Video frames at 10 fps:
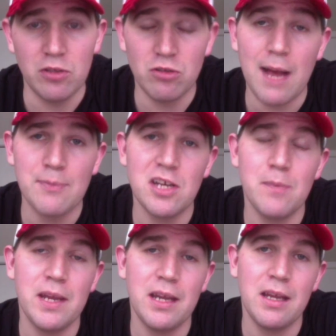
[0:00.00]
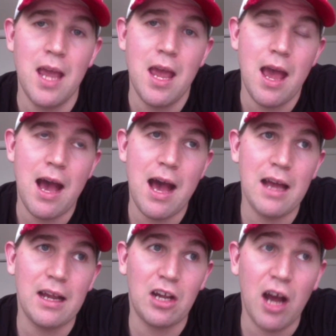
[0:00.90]
The dropshipping
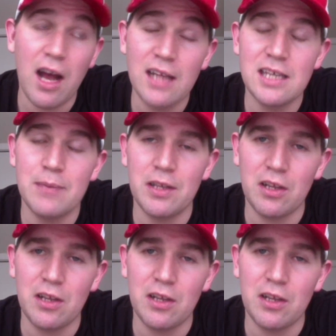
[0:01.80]
concept